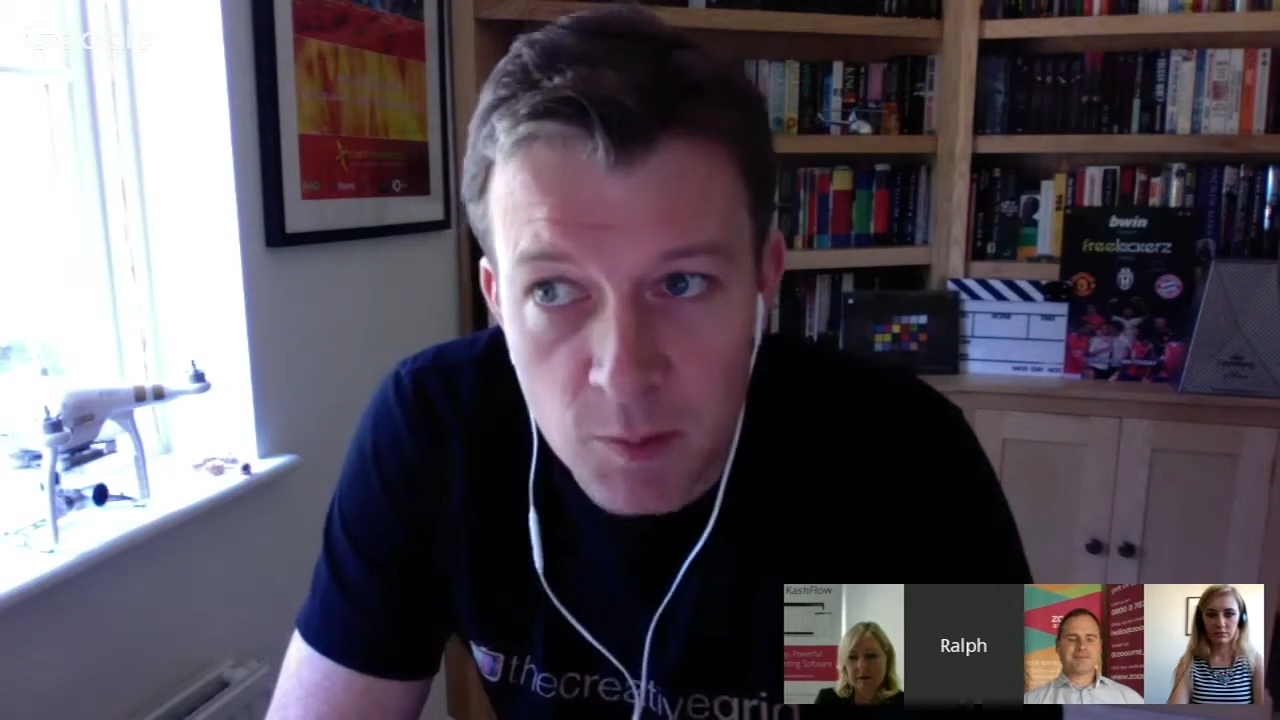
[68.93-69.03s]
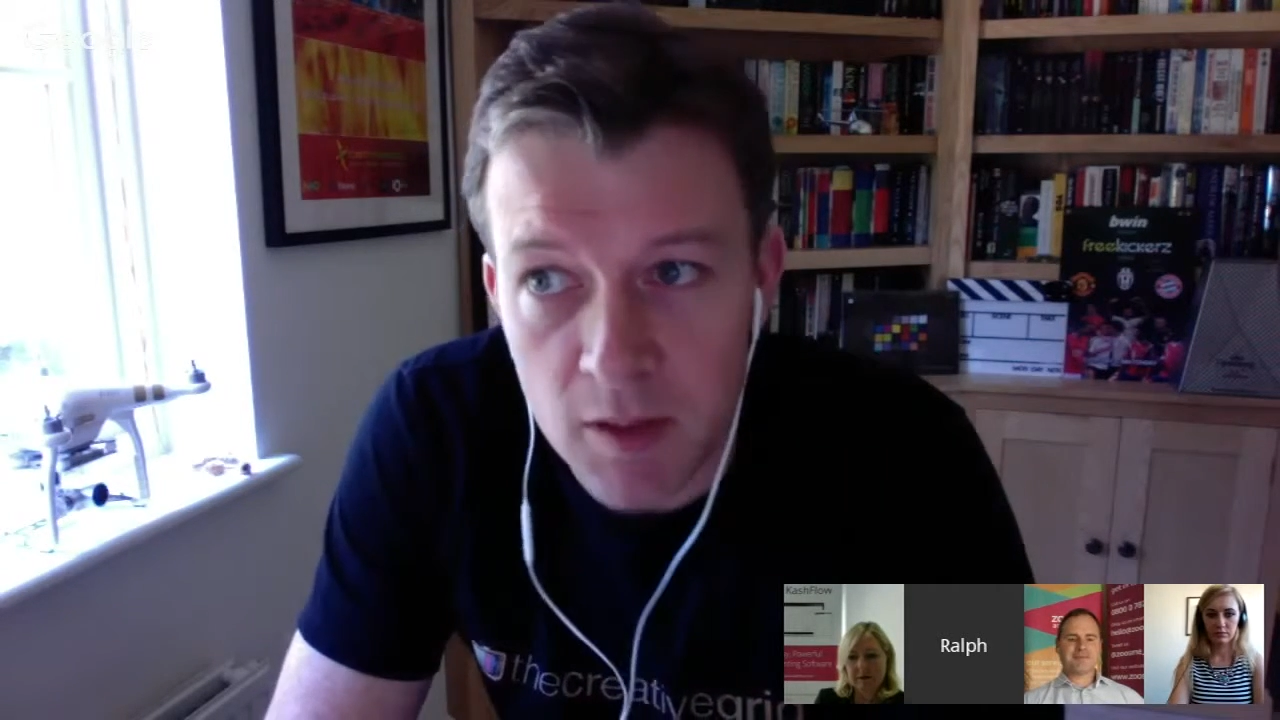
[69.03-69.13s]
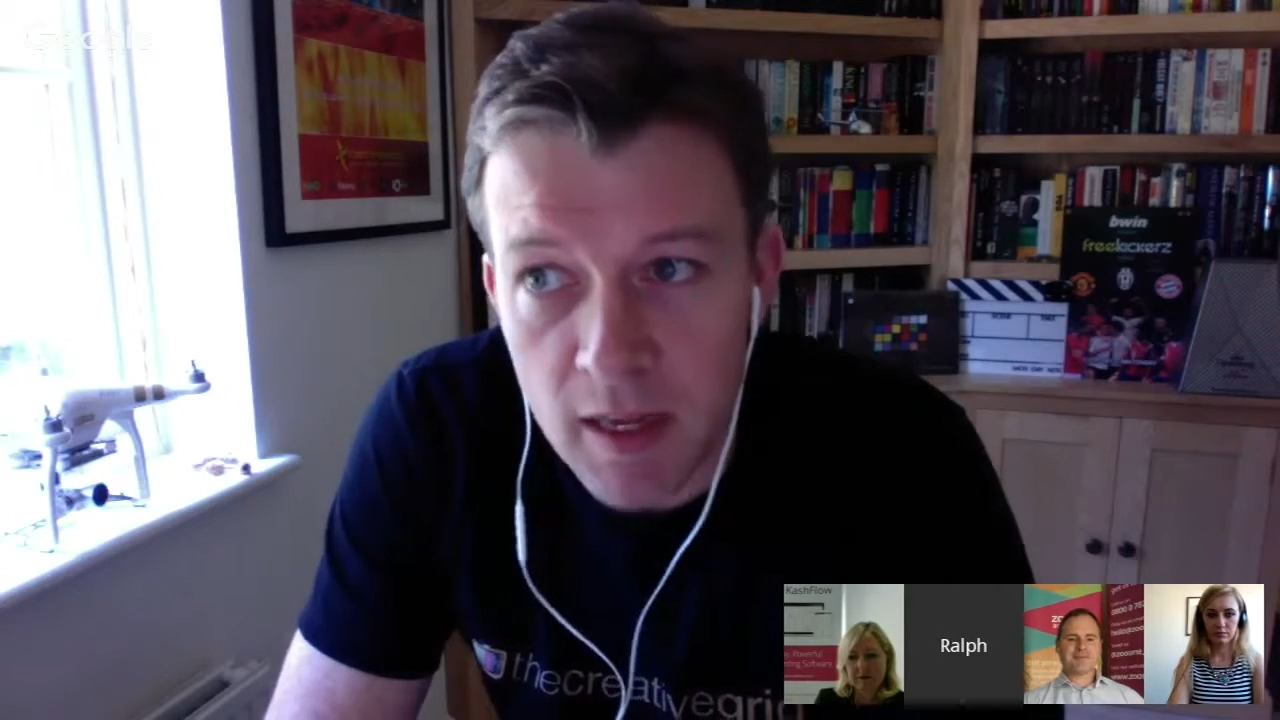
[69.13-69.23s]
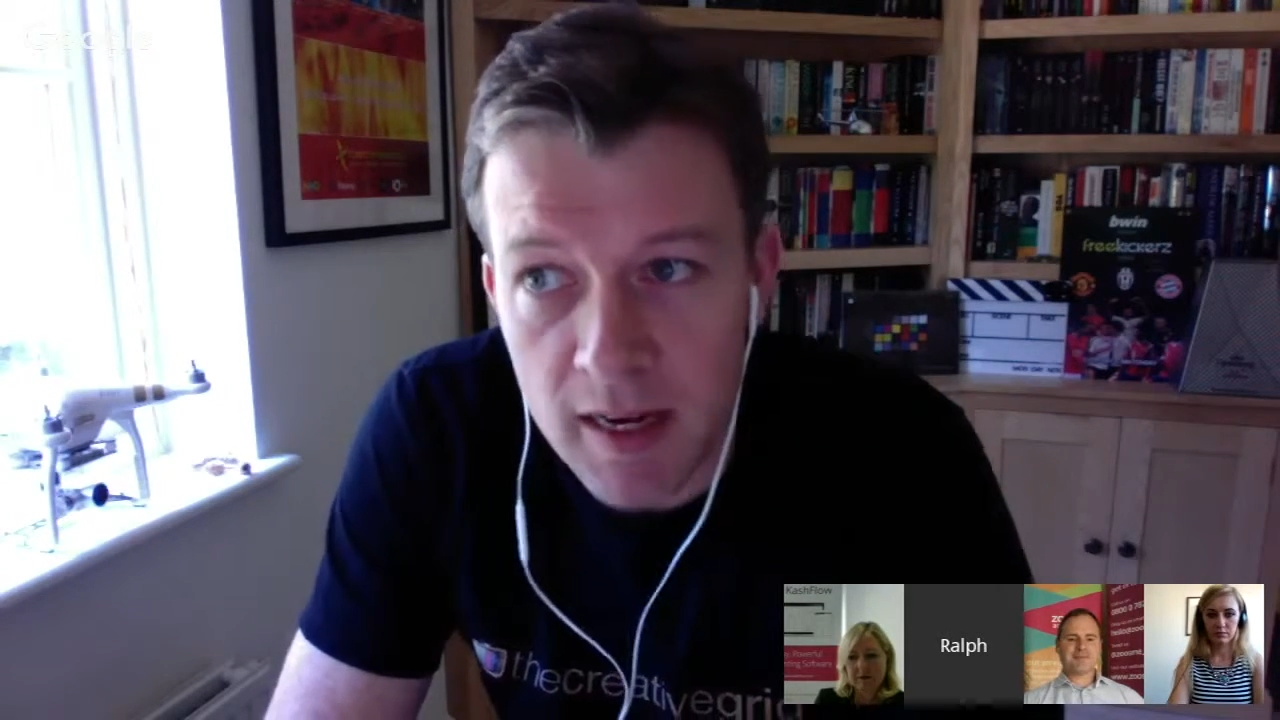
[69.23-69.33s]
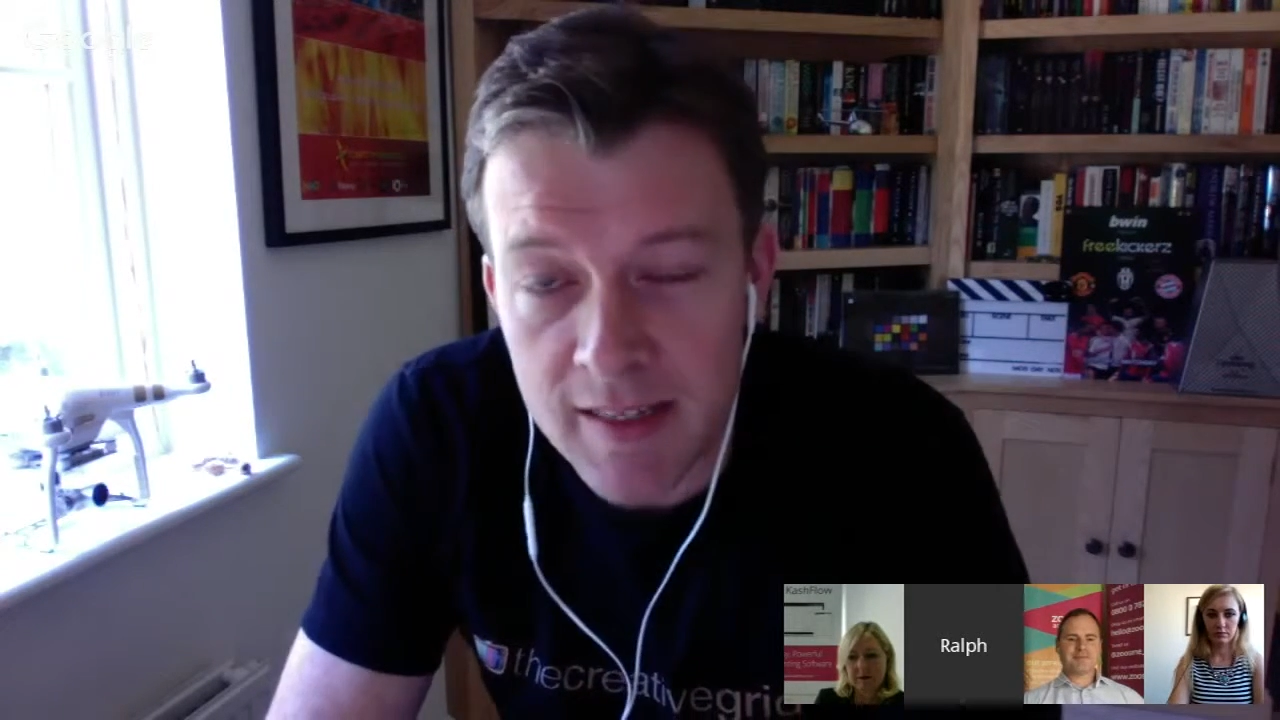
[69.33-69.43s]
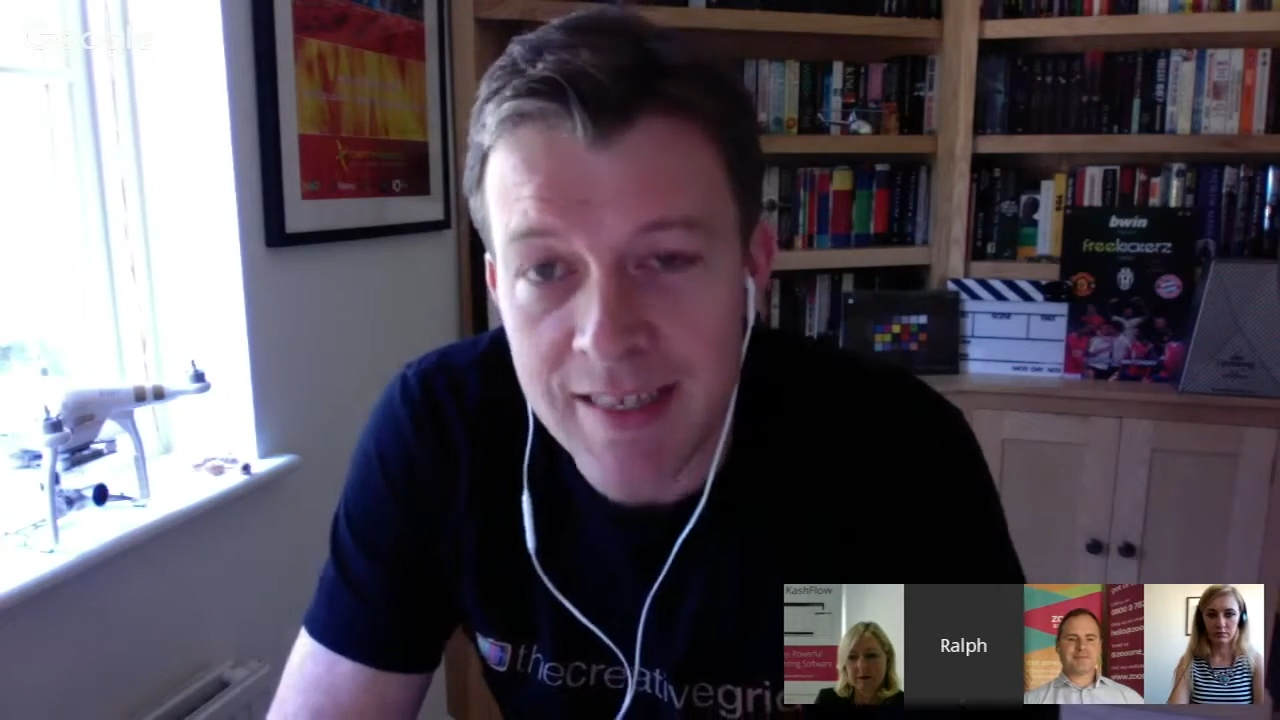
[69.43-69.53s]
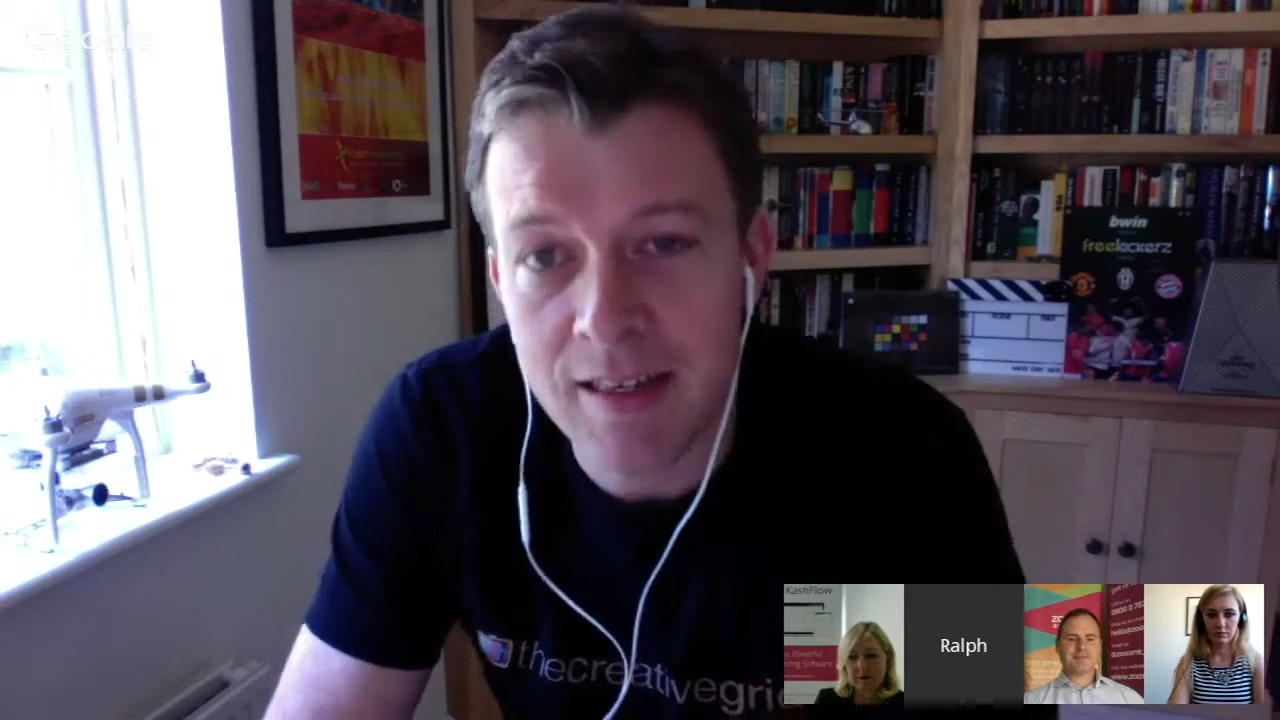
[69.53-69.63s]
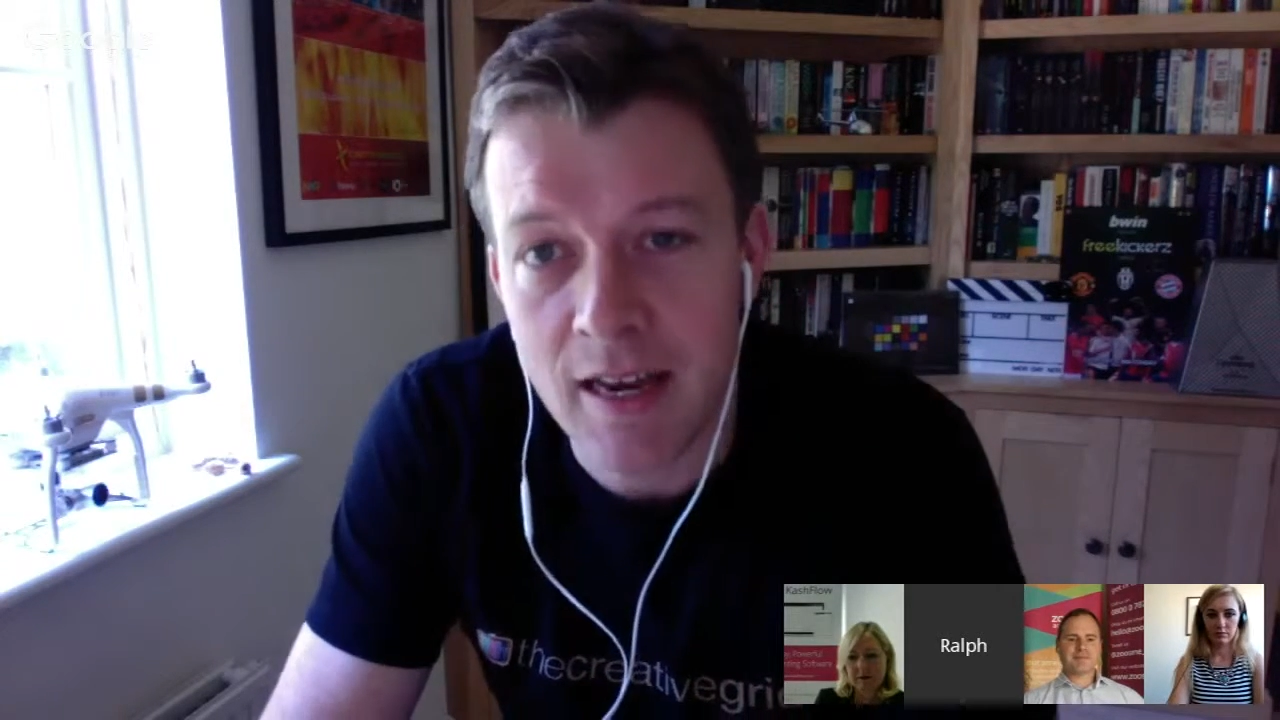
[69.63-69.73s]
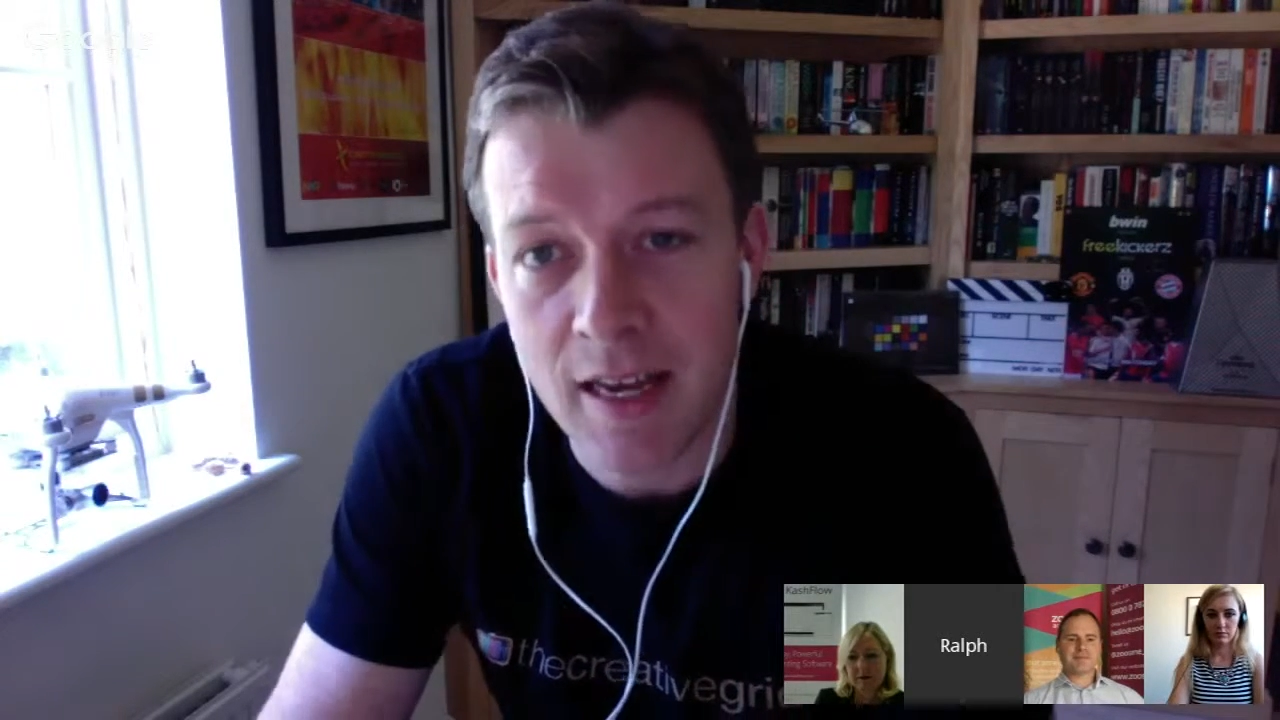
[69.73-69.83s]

but then it didn't